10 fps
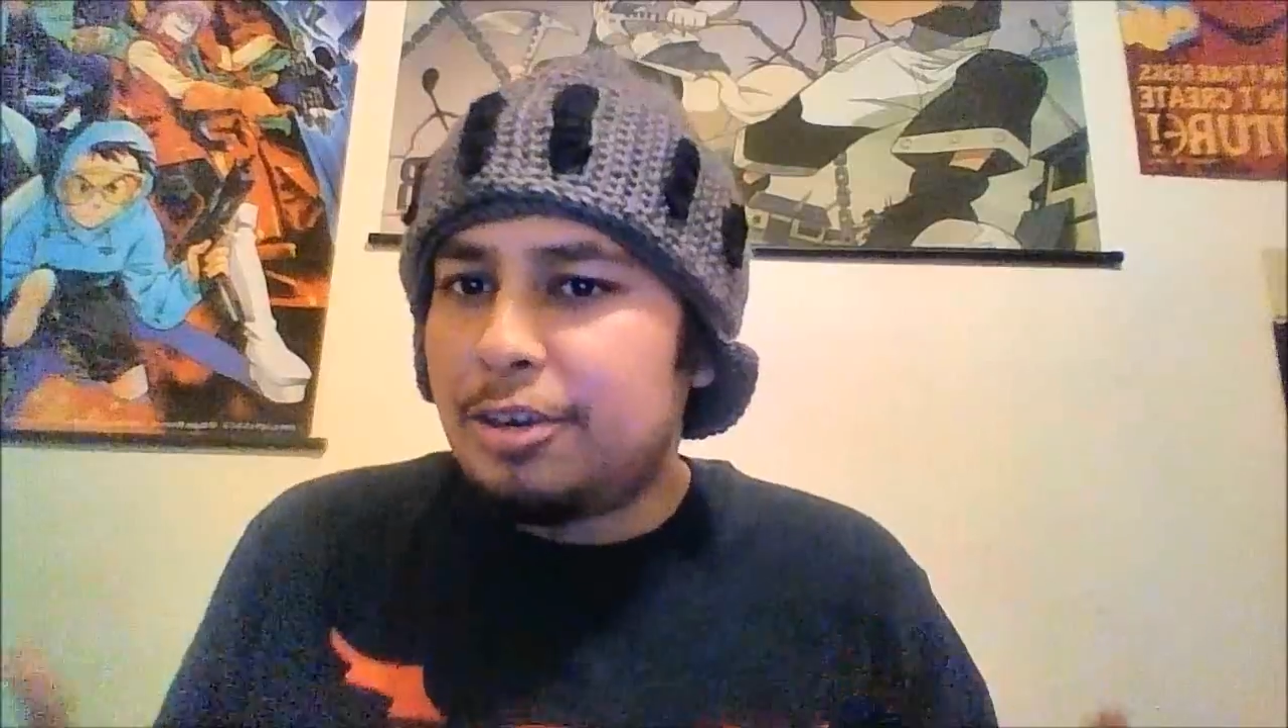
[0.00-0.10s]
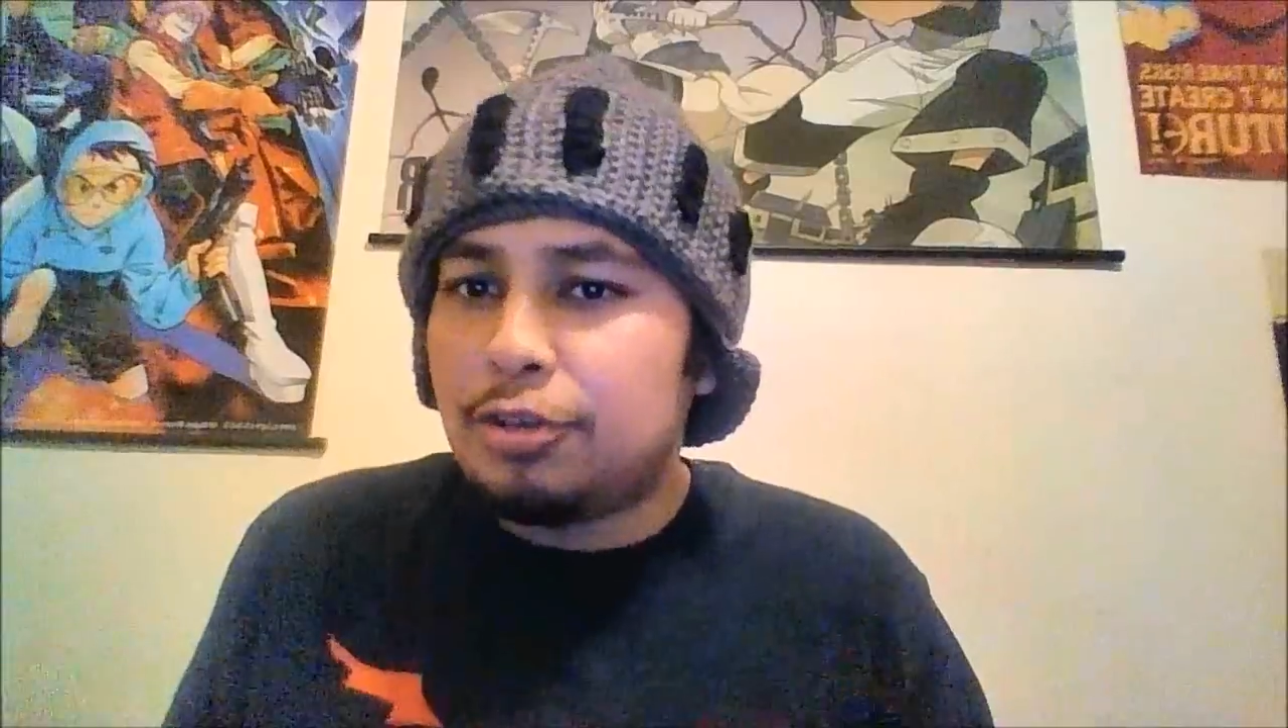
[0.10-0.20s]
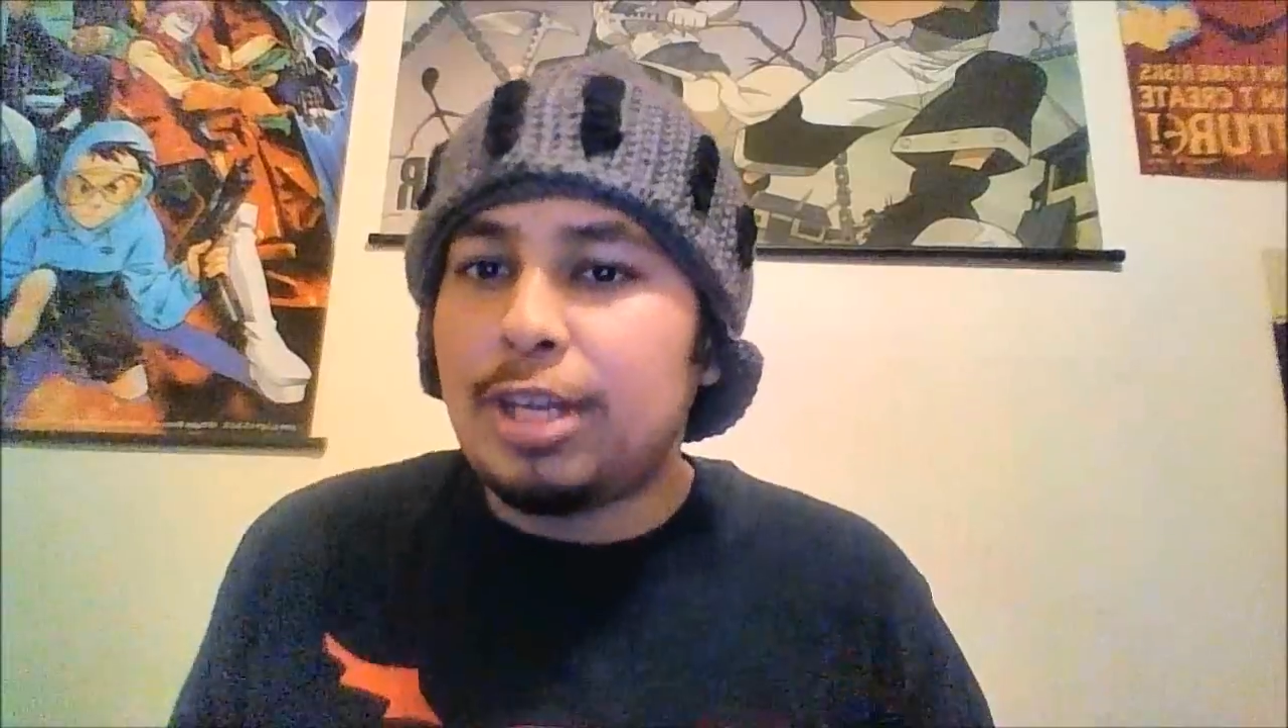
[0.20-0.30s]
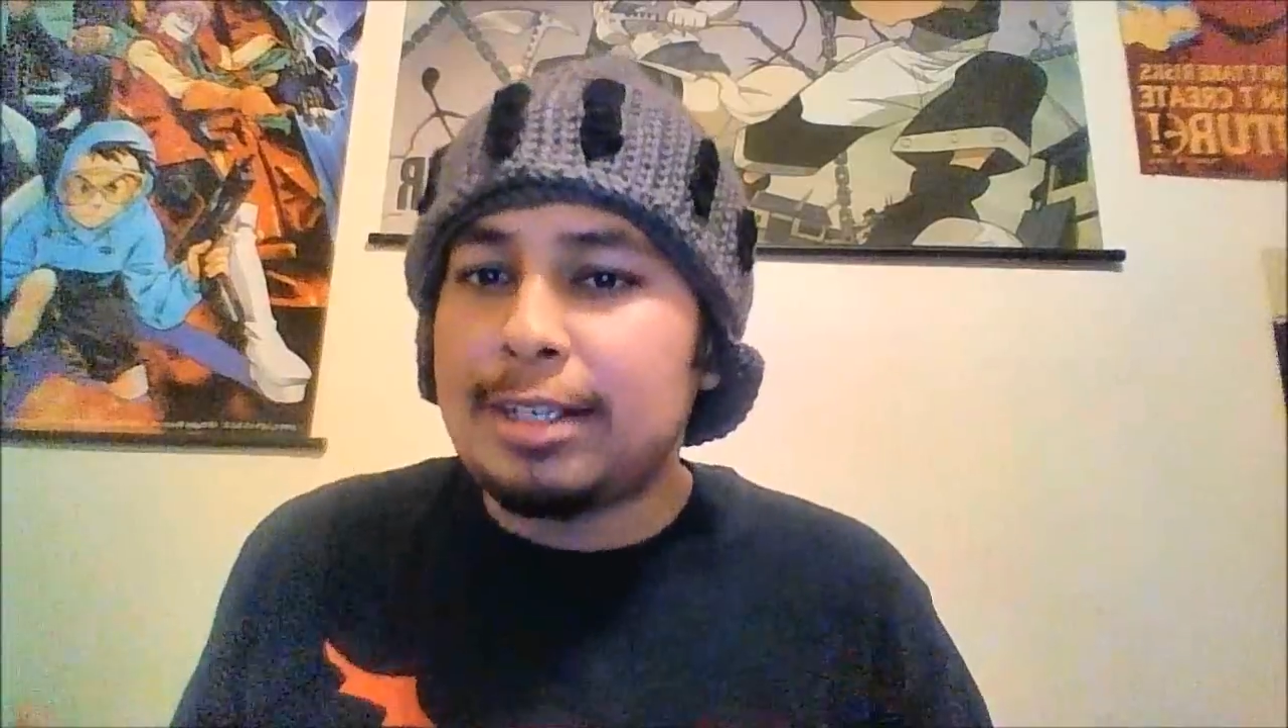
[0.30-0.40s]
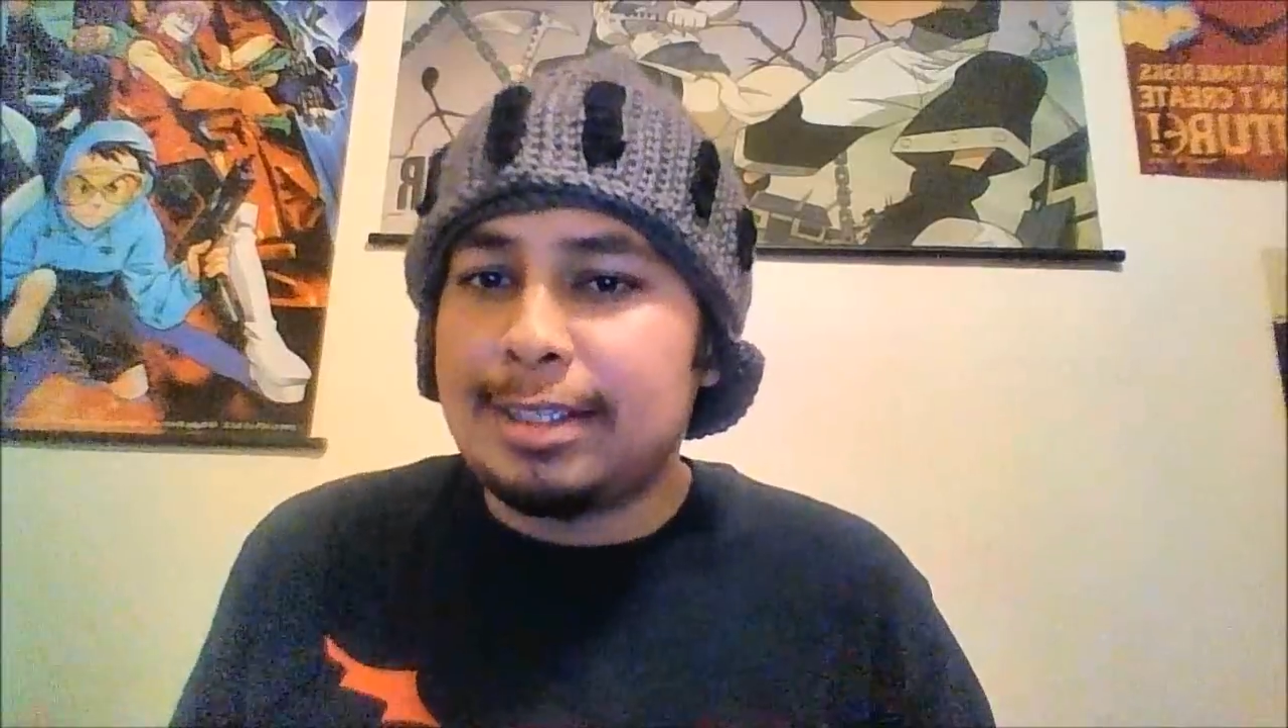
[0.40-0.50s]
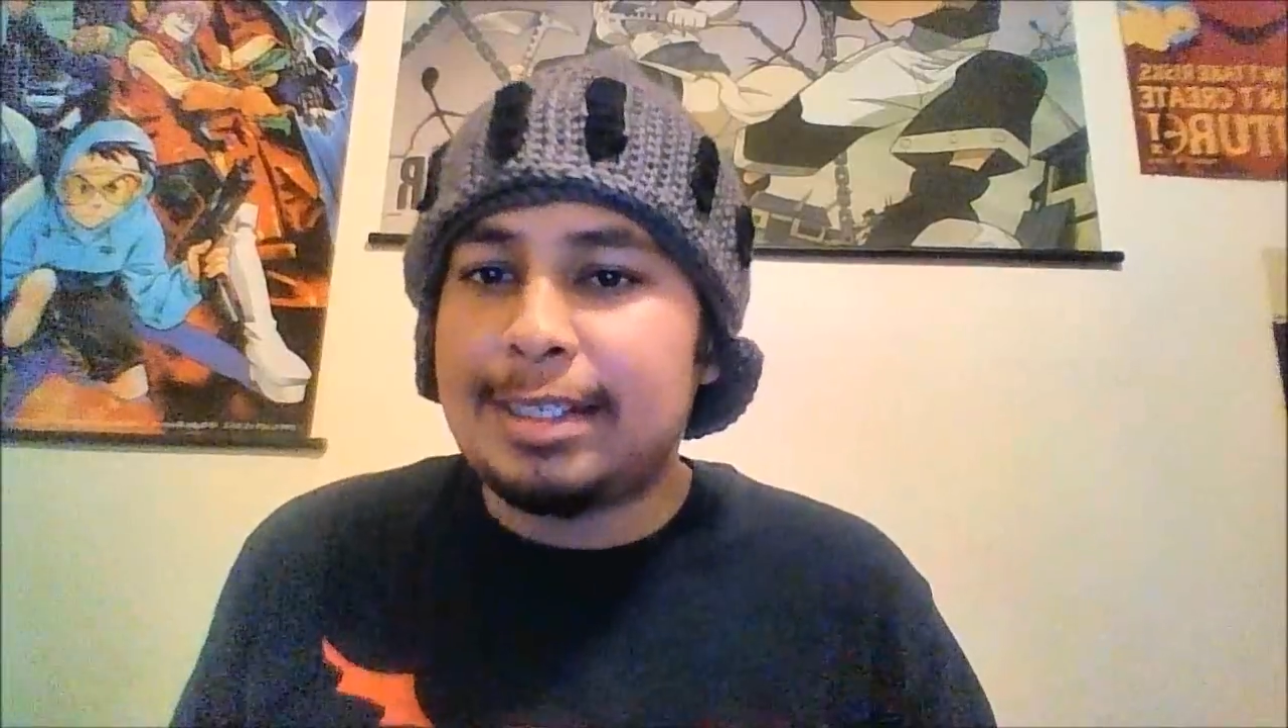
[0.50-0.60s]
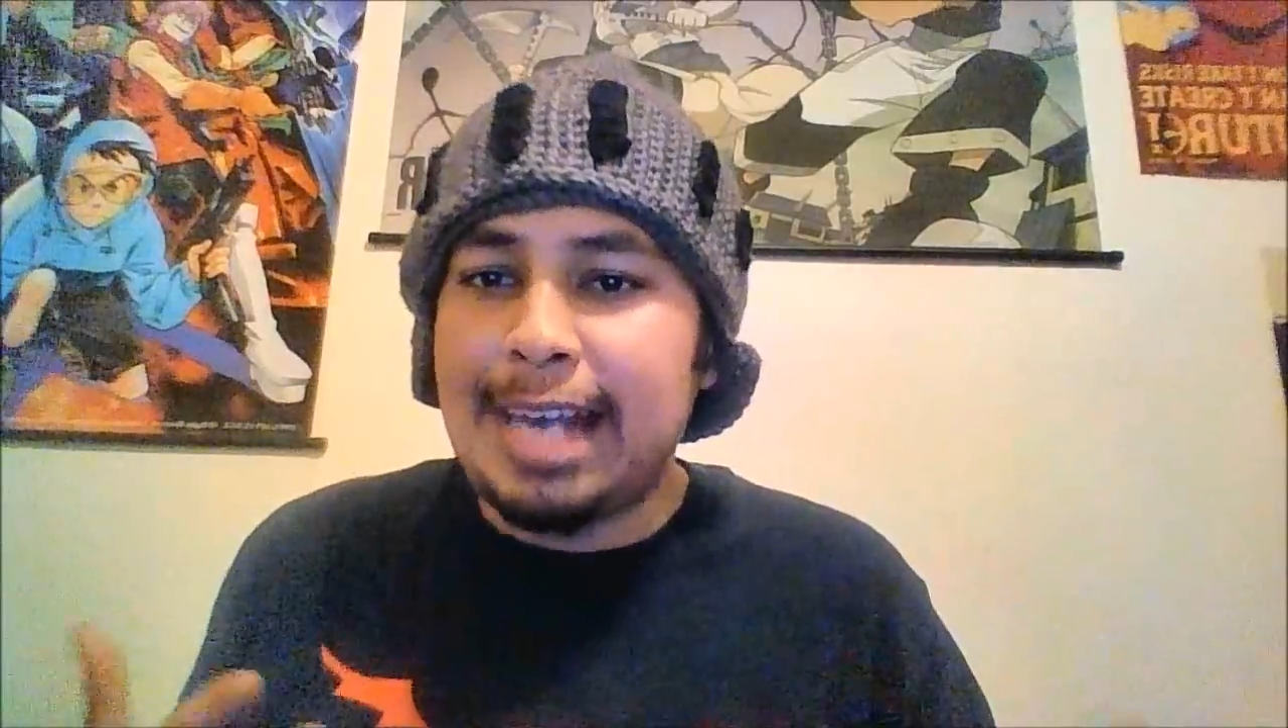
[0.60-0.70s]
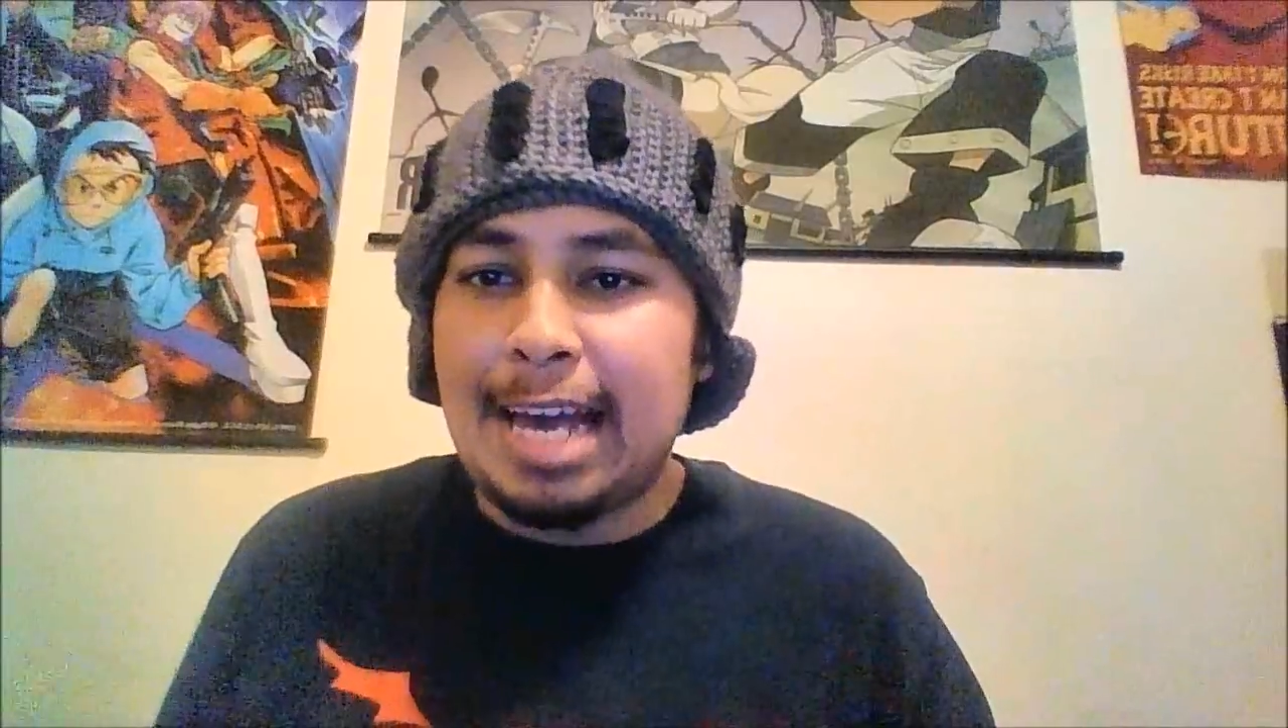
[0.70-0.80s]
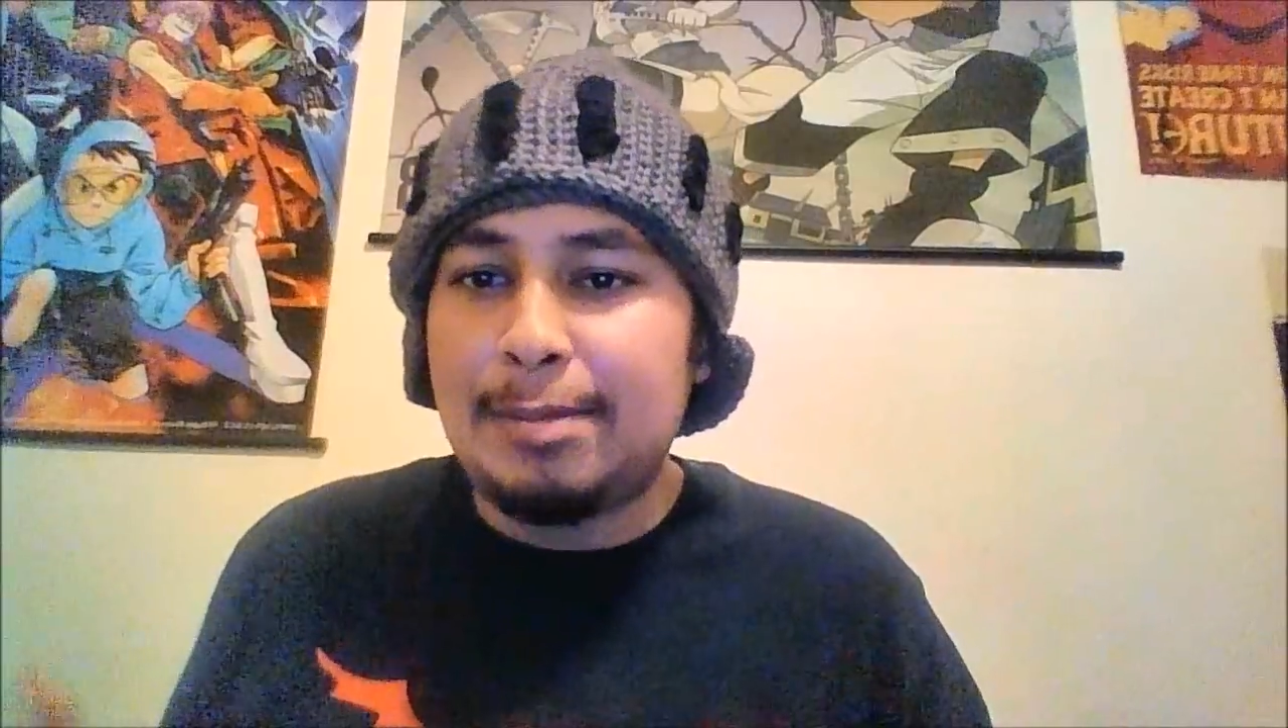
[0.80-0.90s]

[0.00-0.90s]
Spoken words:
year 2006